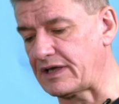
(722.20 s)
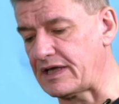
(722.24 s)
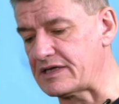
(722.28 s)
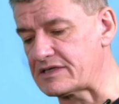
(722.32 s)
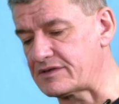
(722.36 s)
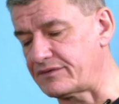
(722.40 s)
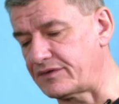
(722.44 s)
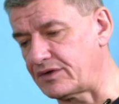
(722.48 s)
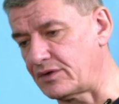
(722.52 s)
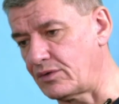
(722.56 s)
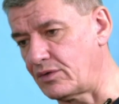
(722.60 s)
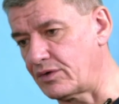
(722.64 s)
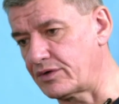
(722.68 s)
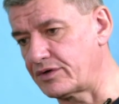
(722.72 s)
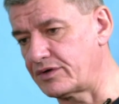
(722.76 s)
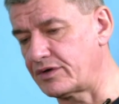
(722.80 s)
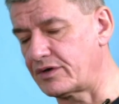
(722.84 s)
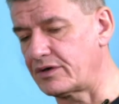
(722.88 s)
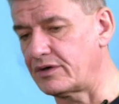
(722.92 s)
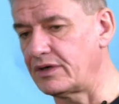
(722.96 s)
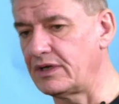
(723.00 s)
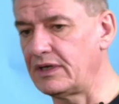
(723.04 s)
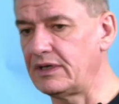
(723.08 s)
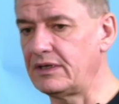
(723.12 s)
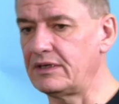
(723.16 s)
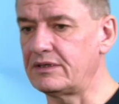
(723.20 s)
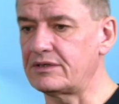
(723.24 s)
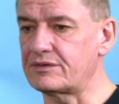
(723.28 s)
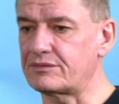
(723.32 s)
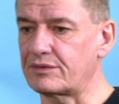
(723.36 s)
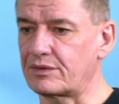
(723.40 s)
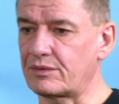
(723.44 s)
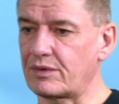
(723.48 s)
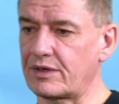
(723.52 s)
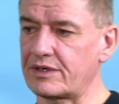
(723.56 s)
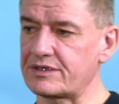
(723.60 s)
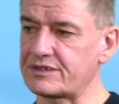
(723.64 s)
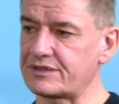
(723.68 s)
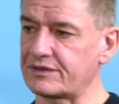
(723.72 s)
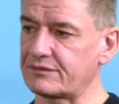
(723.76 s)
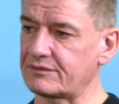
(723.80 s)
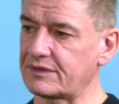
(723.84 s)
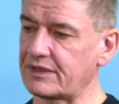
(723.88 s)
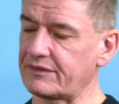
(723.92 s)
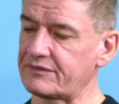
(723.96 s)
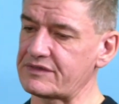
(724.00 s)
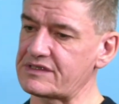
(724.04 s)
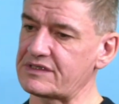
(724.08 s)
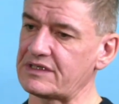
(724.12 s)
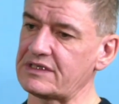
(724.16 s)
case of the auditor, they're required to
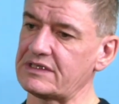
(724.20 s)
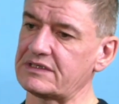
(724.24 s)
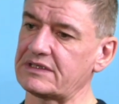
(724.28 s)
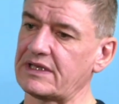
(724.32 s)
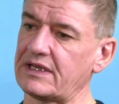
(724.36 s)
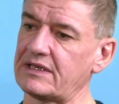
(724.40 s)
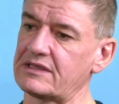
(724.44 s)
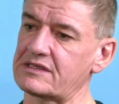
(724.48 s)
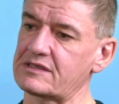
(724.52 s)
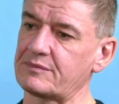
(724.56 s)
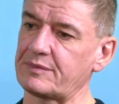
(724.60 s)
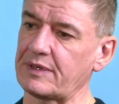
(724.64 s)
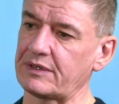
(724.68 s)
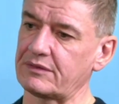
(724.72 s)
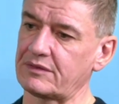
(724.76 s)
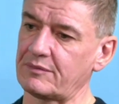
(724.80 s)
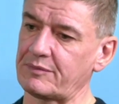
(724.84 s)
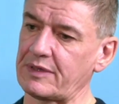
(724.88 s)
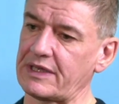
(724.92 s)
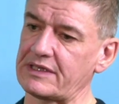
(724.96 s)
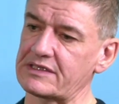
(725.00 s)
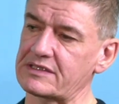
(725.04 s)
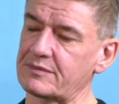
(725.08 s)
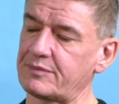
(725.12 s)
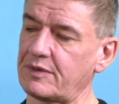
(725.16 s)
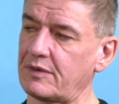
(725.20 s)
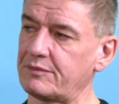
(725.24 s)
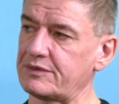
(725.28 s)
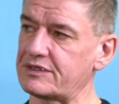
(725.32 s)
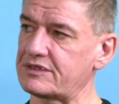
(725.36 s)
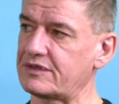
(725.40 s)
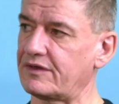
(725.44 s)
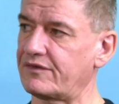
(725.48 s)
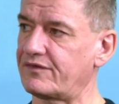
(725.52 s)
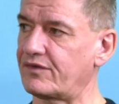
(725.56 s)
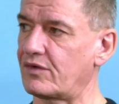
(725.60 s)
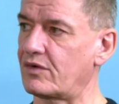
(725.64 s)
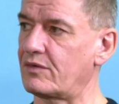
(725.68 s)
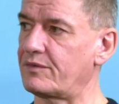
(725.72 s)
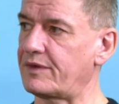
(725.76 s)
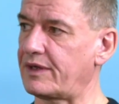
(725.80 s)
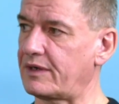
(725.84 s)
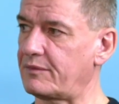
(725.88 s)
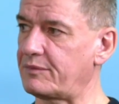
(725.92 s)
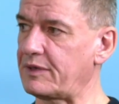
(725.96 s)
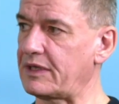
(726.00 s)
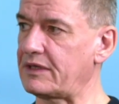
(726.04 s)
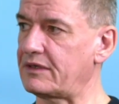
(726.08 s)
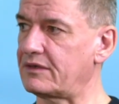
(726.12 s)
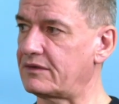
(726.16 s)
give us details about the base upon which they formed
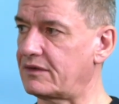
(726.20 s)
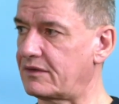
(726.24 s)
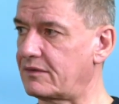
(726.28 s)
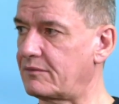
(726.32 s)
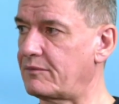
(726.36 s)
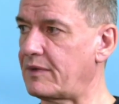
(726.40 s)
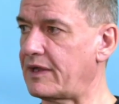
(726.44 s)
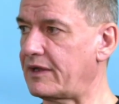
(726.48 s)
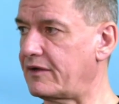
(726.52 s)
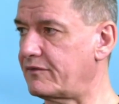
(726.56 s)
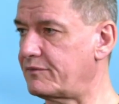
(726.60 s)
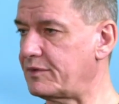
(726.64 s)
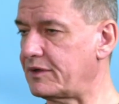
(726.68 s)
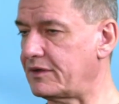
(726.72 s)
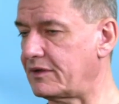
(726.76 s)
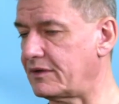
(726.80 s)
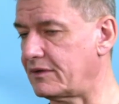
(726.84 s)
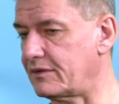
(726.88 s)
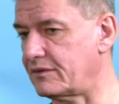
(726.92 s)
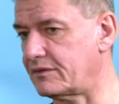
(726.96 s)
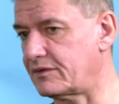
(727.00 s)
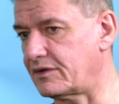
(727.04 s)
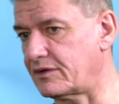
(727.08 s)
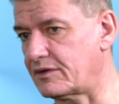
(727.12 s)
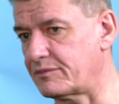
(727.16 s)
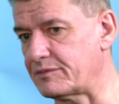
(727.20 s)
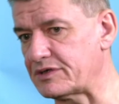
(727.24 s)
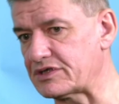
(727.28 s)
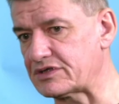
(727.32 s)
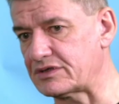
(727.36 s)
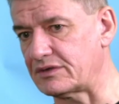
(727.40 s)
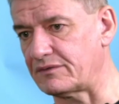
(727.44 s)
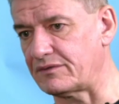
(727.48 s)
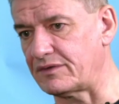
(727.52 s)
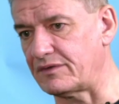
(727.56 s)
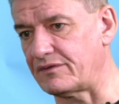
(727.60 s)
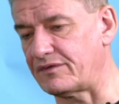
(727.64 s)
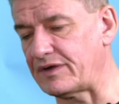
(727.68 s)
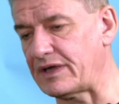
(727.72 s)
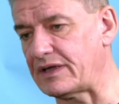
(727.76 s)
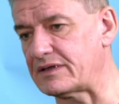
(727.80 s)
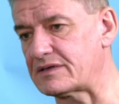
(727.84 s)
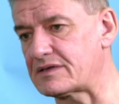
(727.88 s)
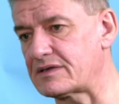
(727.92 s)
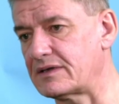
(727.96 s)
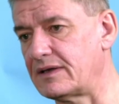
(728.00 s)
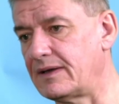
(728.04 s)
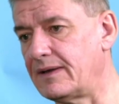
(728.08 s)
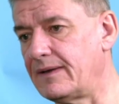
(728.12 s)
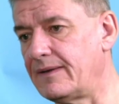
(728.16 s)
that opinion that there may have been the commission of a
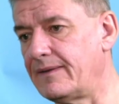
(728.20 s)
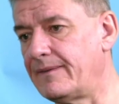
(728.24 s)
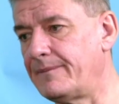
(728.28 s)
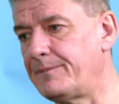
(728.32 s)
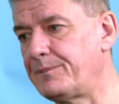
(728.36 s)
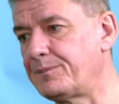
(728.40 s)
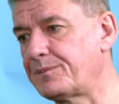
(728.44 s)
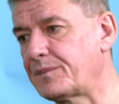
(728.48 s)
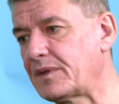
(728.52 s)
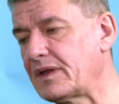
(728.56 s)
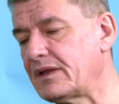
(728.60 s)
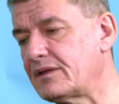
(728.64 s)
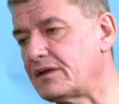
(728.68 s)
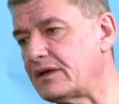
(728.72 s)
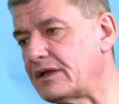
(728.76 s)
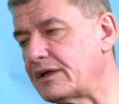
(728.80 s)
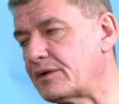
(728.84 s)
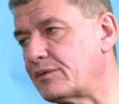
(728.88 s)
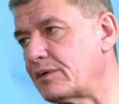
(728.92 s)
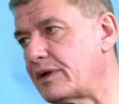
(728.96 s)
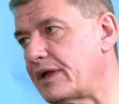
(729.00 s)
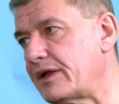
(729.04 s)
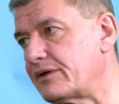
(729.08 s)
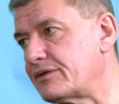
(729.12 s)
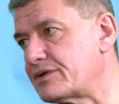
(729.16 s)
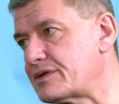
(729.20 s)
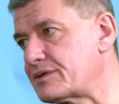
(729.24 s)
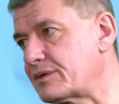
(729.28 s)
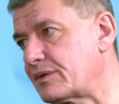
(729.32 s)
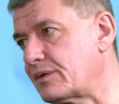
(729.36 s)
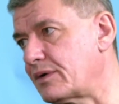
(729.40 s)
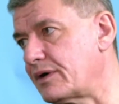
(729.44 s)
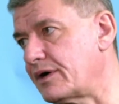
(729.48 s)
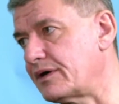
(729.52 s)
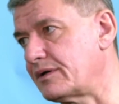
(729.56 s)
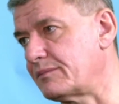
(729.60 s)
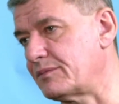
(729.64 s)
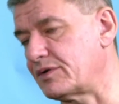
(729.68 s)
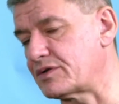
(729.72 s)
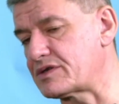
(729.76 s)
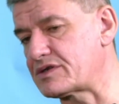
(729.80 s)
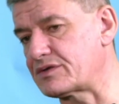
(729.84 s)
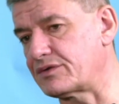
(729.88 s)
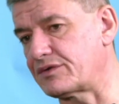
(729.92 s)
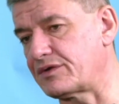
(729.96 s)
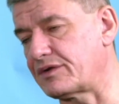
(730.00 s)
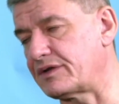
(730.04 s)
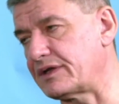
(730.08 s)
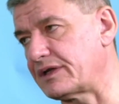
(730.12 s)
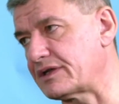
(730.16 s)
offence. The liquidator is required,
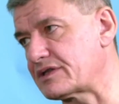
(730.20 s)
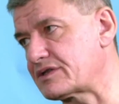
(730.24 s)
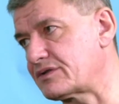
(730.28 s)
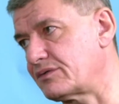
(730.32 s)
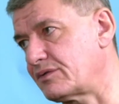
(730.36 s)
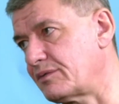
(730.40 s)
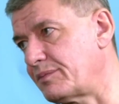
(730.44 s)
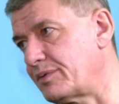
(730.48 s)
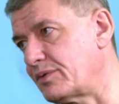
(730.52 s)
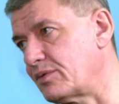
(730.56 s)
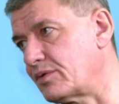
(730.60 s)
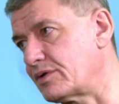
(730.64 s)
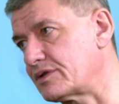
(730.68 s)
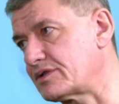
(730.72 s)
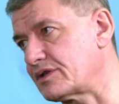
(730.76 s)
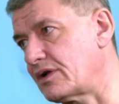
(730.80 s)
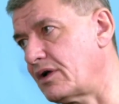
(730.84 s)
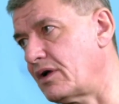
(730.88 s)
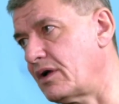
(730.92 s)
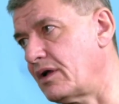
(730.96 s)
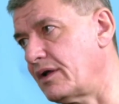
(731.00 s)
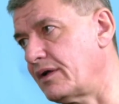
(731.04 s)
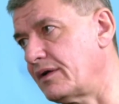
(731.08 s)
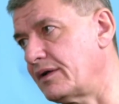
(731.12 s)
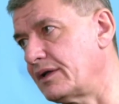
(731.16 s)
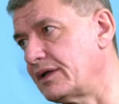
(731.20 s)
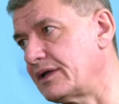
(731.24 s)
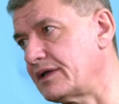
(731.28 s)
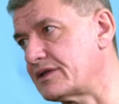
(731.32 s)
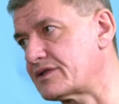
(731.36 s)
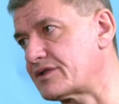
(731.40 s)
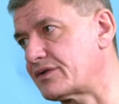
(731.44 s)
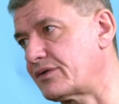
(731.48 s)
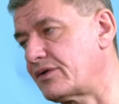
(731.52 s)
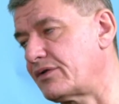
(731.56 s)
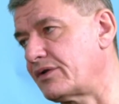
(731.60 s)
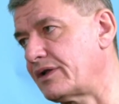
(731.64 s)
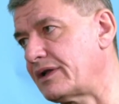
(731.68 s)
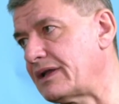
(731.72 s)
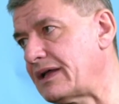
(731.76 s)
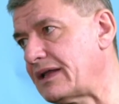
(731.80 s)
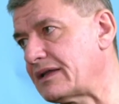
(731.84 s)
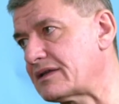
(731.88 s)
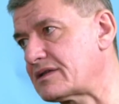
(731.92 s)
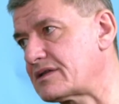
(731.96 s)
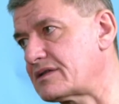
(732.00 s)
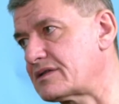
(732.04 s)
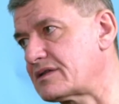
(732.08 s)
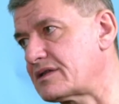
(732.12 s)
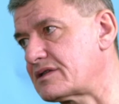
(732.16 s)
amongst other things, to report on his or her
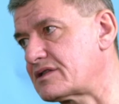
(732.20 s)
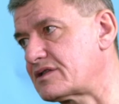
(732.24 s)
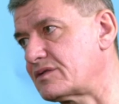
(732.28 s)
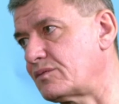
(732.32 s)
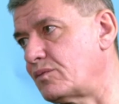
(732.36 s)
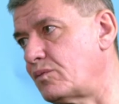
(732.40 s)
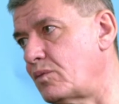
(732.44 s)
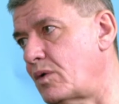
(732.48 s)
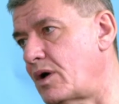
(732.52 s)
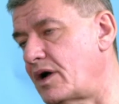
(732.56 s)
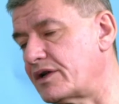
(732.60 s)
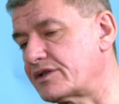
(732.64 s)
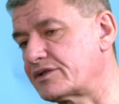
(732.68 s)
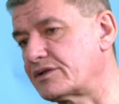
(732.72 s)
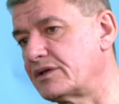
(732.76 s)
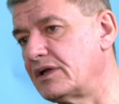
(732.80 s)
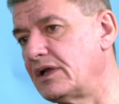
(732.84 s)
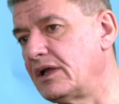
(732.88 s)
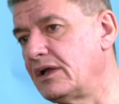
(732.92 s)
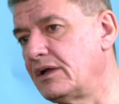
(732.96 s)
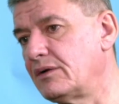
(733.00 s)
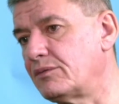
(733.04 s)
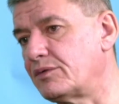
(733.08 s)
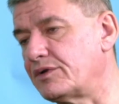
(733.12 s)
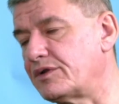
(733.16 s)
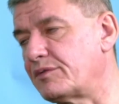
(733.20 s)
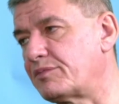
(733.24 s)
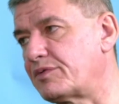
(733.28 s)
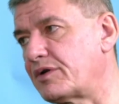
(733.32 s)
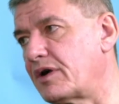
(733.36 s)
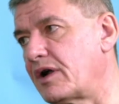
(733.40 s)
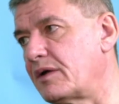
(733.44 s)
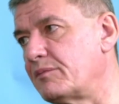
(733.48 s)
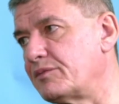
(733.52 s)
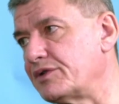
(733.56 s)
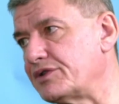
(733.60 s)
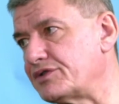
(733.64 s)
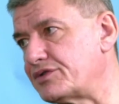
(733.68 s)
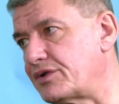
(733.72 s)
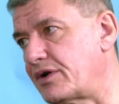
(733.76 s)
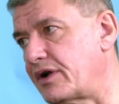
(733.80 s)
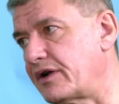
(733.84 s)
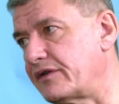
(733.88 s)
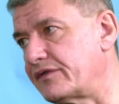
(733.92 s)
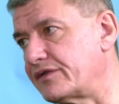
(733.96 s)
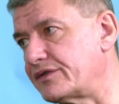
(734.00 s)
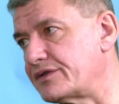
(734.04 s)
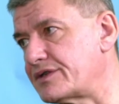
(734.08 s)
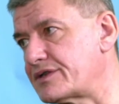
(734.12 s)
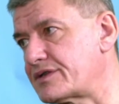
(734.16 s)
analysis as to what were the primary
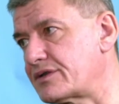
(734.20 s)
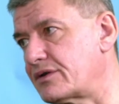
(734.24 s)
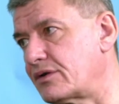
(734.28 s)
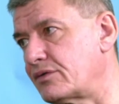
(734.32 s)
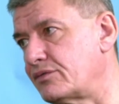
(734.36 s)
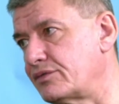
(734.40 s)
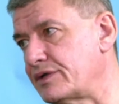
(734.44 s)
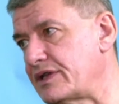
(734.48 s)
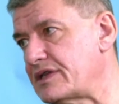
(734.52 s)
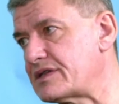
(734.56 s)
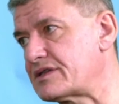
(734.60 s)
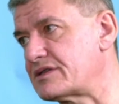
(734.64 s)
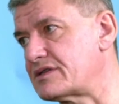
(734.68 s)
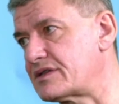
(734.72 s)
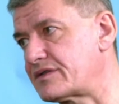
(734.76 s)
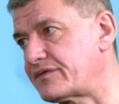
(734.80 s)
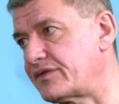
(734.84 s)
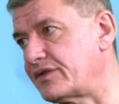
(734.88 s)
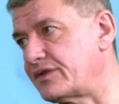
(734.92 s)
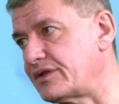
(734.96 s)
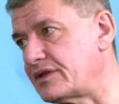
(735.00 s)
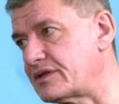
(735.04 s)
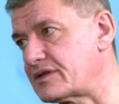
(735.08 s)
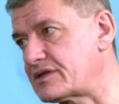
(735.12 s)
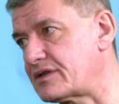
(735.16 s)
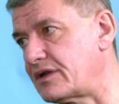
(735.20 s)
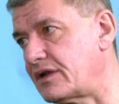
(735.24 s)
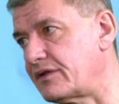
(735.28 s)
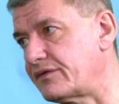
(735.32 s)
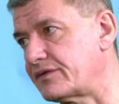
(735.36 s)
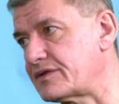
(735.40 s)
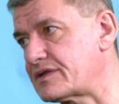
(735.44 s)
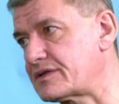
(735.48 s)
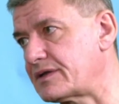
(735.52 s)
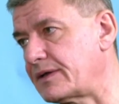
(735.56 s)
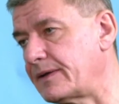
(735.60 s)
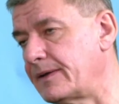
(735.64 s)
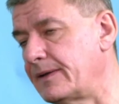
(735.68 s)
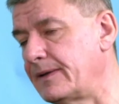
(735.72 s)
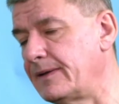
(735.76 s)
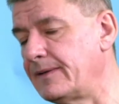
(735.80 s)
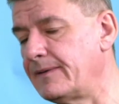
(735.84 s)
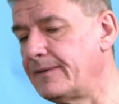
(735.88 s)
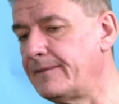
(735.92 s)
drivers or reasons for the insolvency.